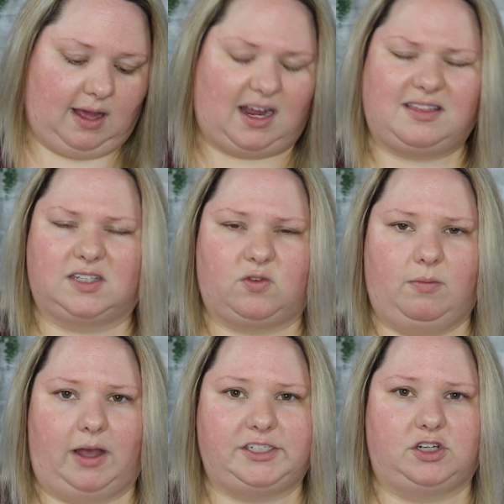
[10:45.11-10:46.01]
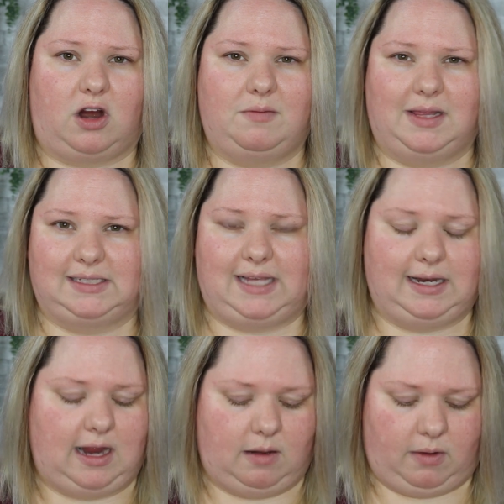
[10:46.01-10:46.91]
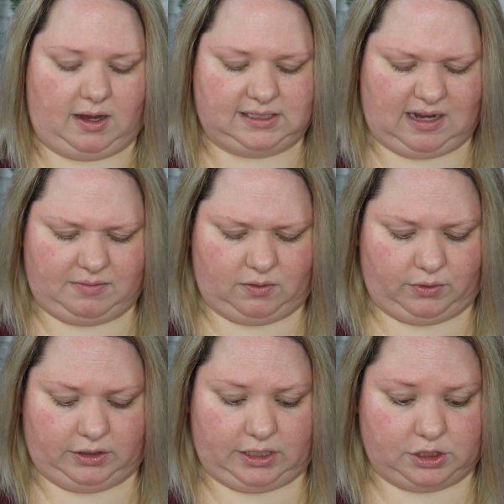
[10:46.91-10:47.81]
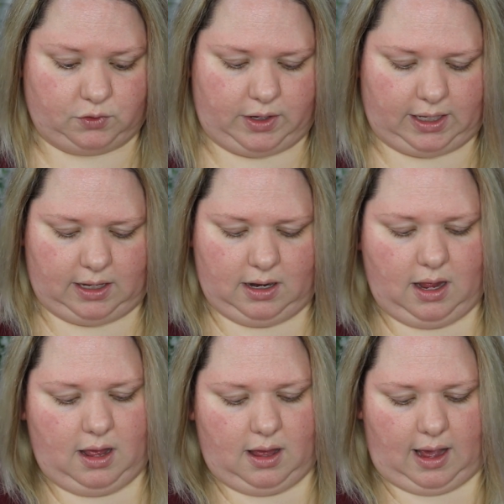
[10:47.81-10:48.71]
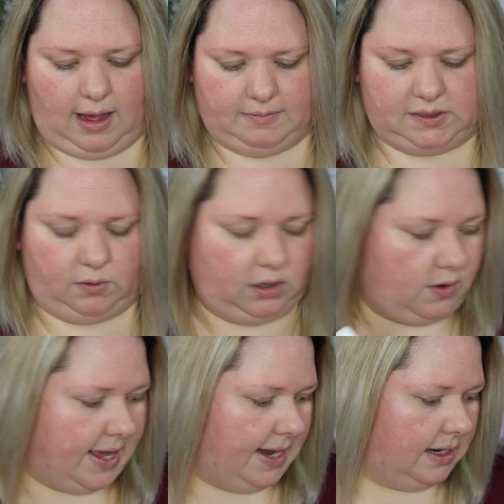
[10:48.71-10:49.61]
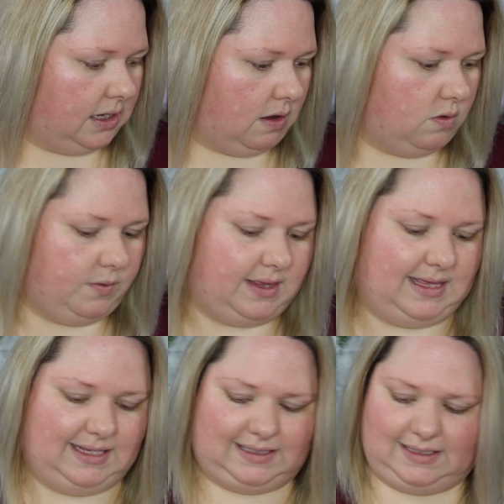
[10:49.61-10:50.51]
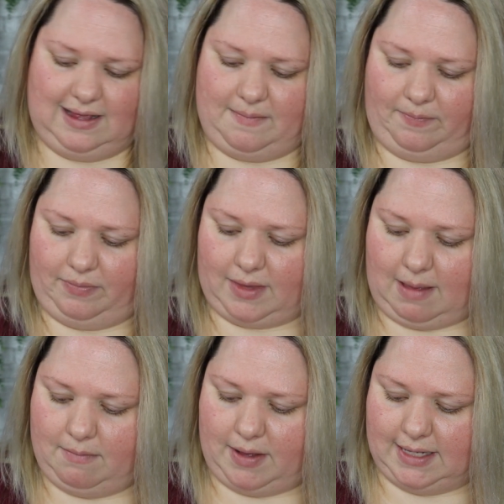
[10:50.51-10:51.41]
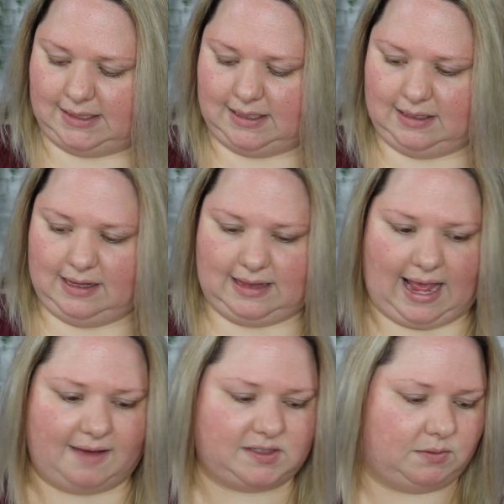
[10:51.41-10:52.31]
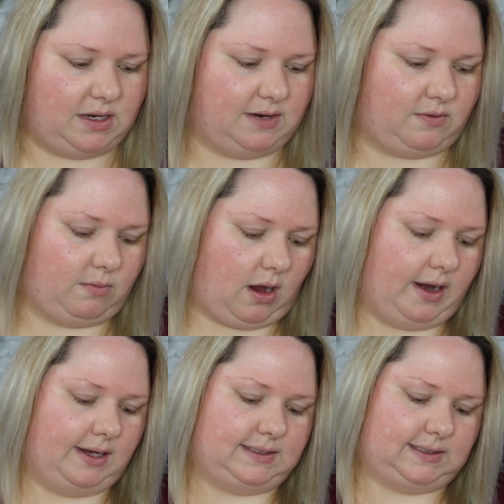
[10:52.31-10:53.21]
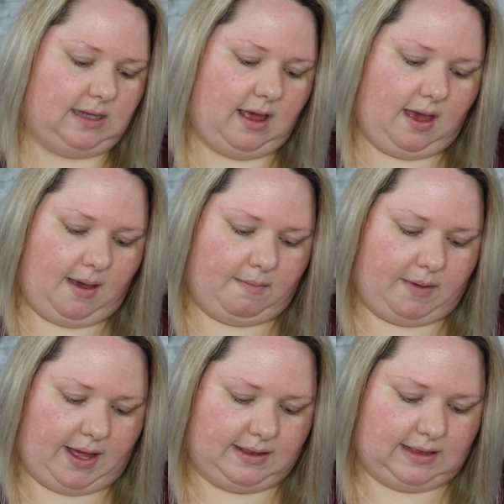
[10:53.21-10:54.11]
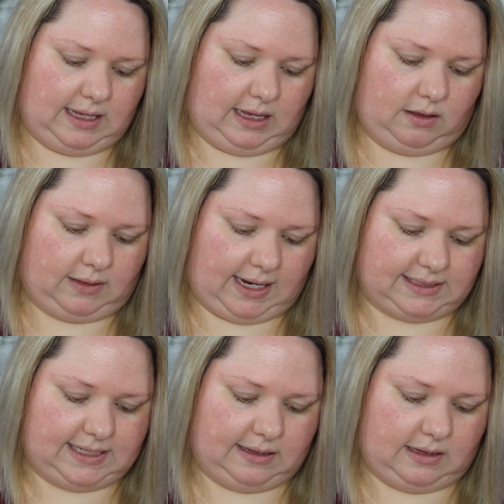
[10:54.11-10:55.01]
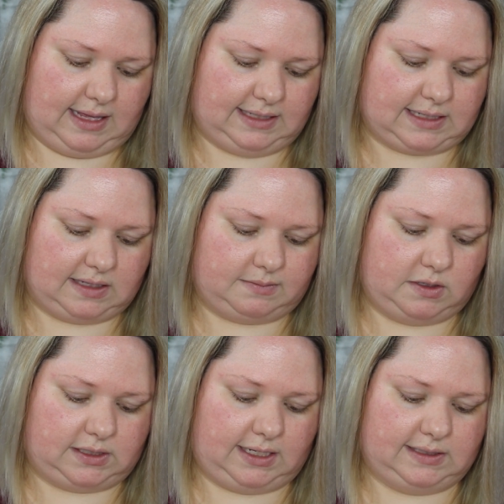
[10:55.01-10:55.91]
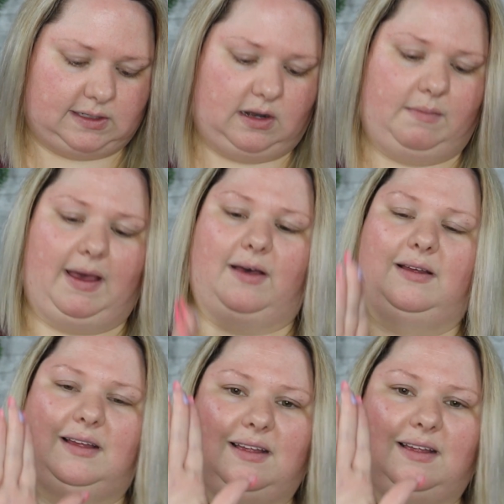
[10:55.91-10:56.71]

Got this from Boxycharm in the skincare box, and I've been really enjoying it. So we're going to go ahead and go in with this. But they have so many different products. But the, like I said, the things I was mostly concerned about,